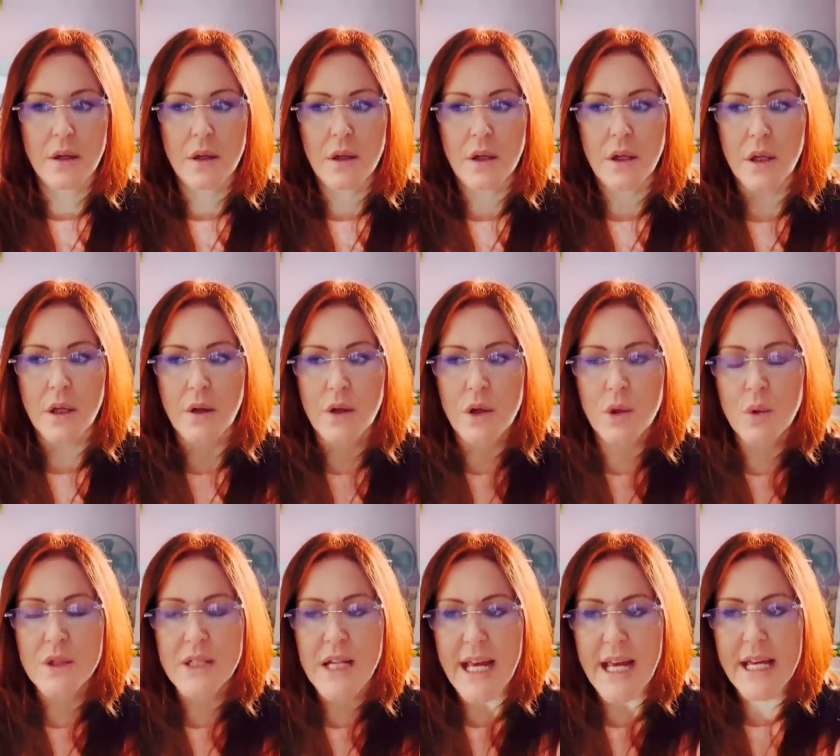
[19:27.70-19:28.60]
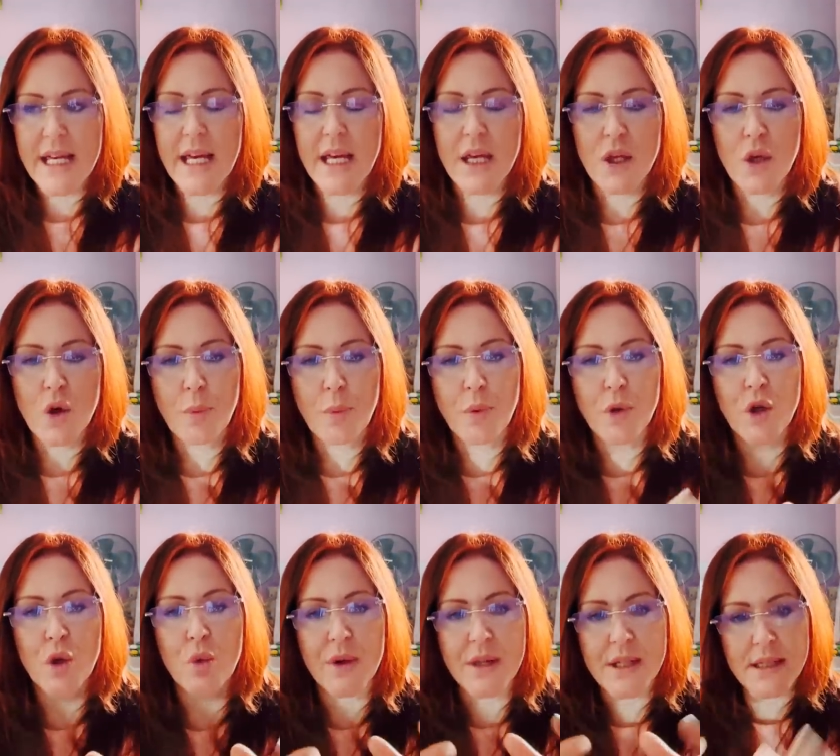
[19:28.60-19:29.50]
You know, you're taking, you're,
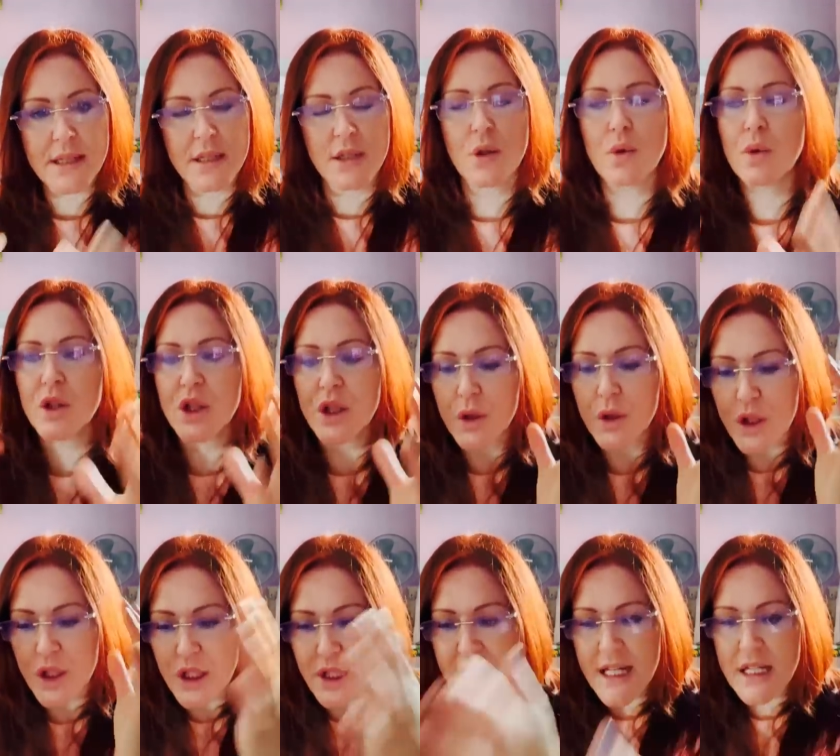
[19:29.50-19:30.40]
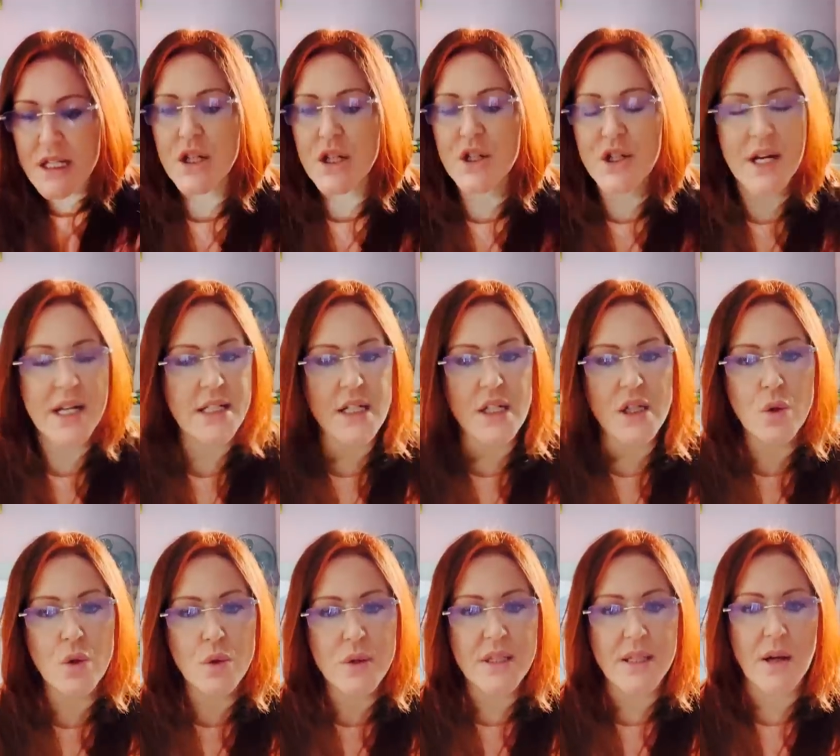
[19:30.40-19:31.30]
you're, you're, you're interjecting
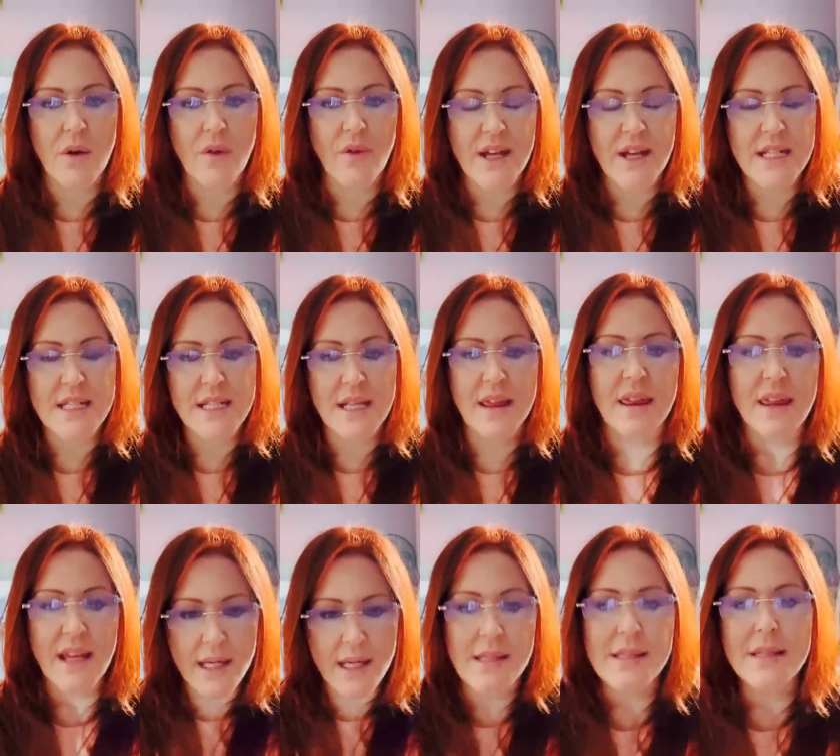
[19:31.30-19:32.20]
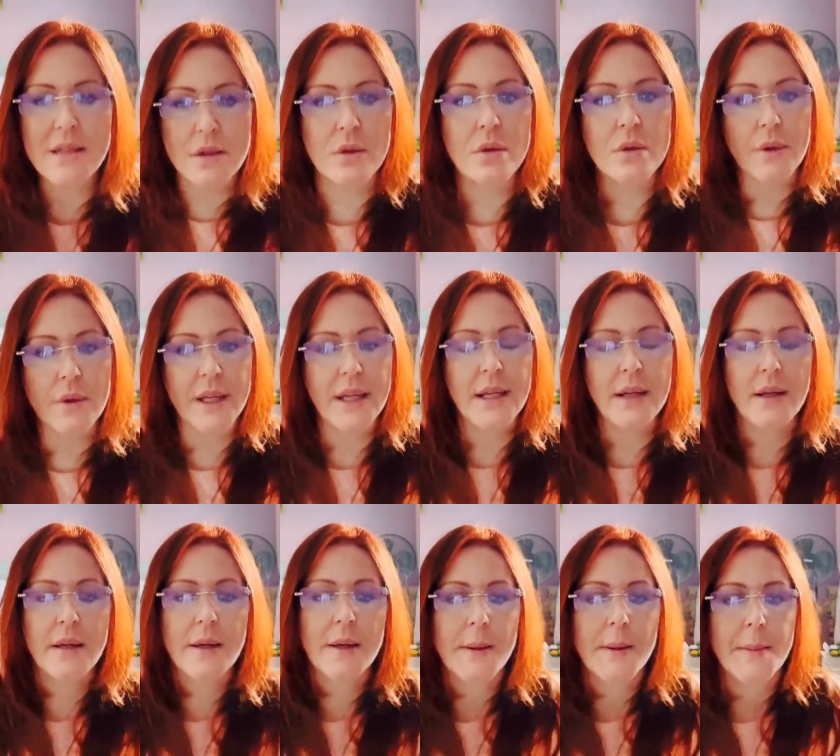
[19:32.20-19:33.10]
yourself into their story.
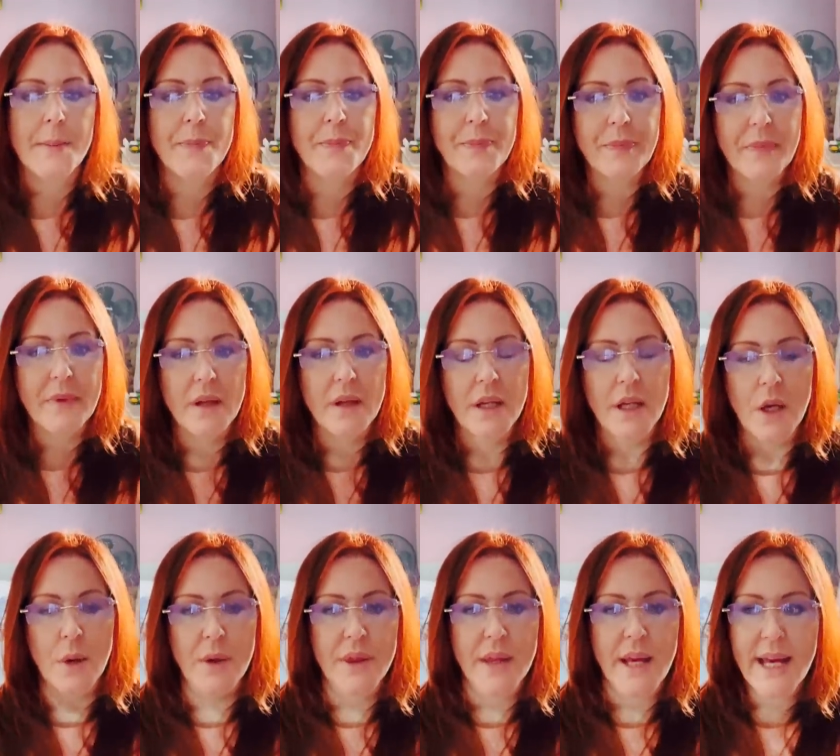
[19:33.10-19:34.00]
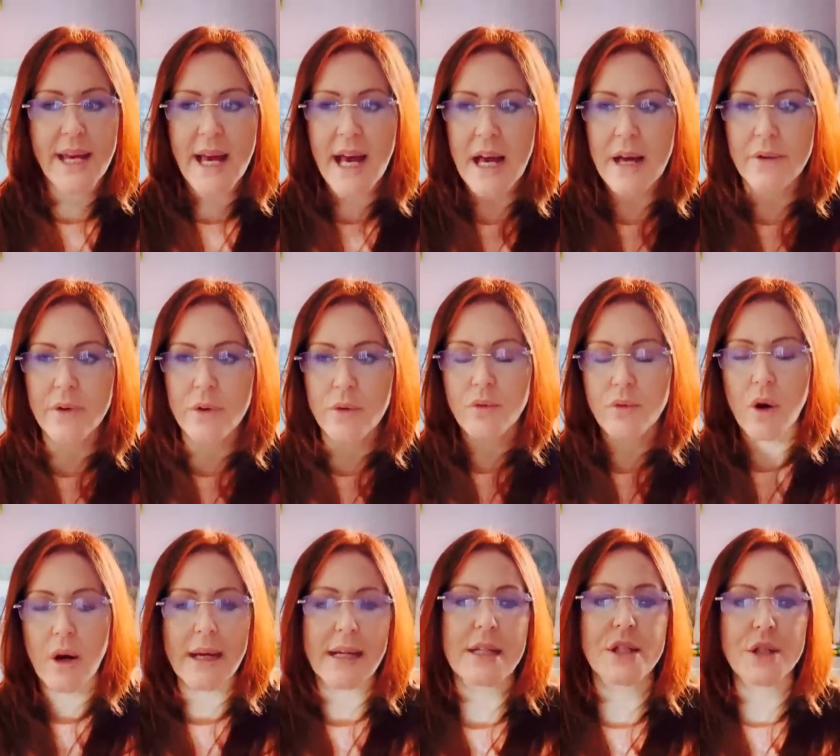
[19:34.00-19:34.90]
You know, and they have a
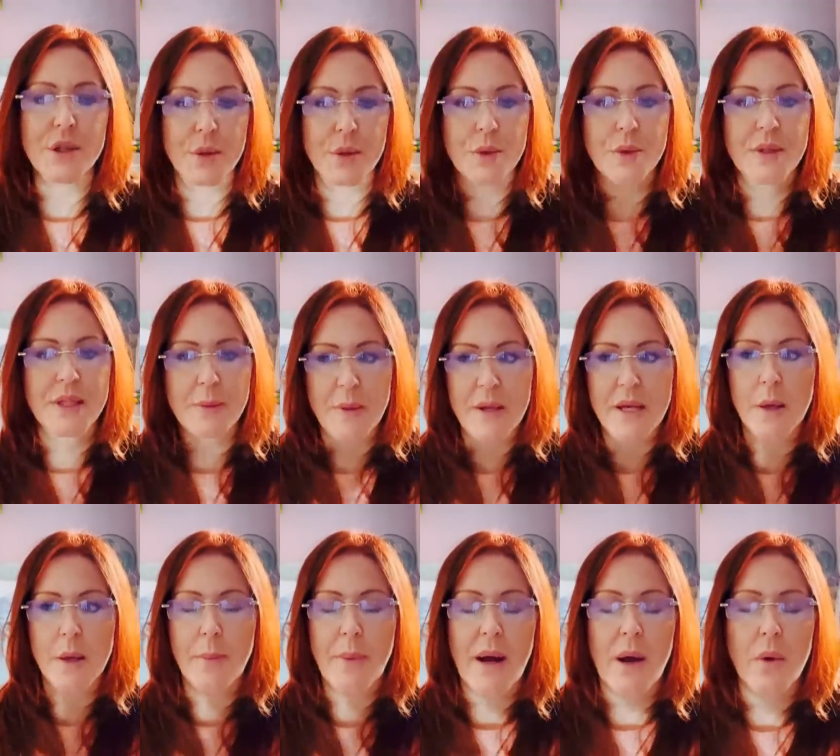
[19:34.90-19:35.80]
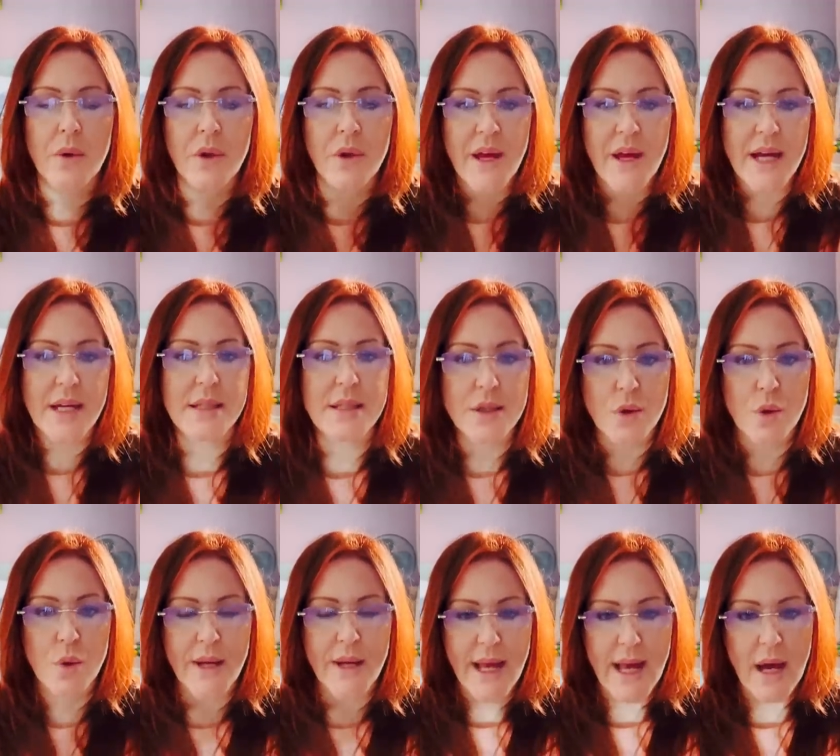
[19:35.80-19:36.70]
right to speak about their
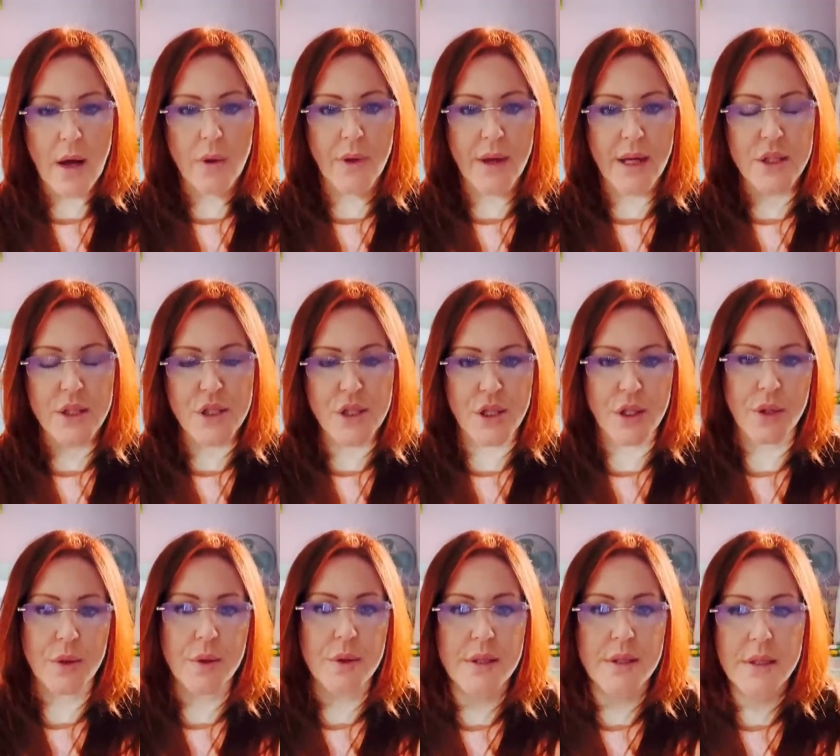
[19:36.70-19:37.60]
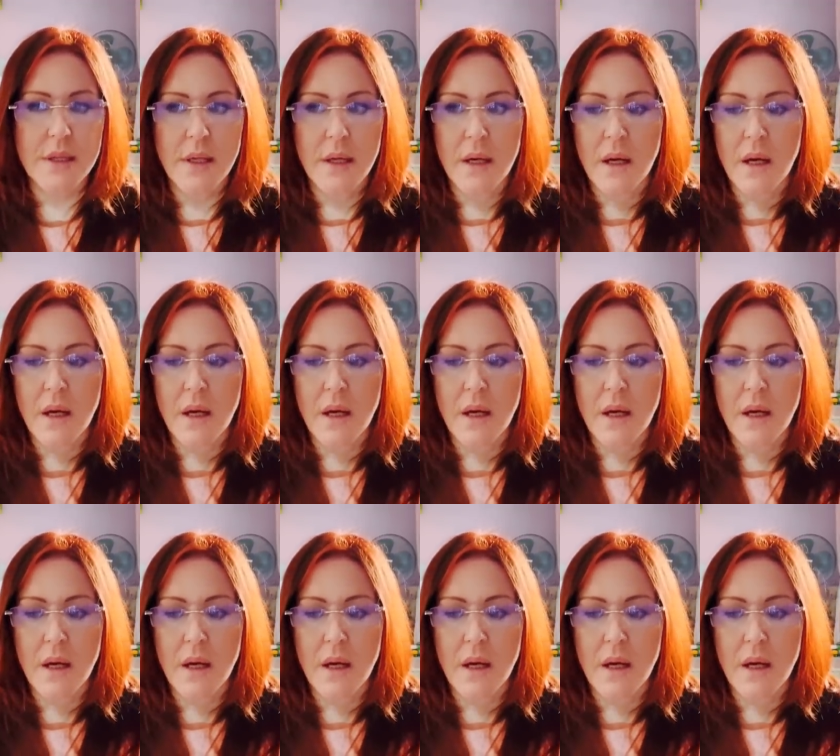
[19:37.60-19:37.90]
story how they choose.